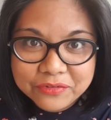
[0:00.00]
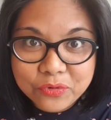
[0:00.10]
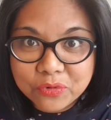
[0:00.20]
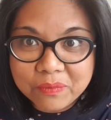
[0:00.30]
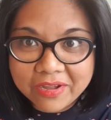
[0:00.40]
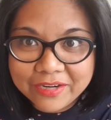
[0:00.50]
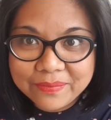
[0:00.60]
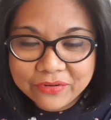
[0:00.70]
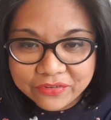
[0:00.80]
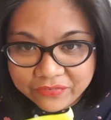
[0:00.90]

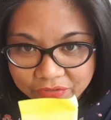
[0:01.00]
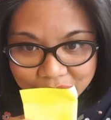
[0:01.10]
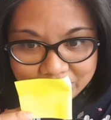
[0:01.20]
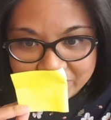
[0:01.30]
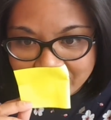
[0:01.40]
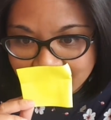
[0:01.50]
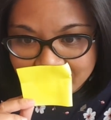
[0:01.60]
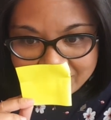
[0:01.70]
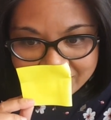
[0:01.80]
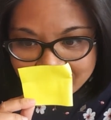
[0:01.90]
gourmand perfume that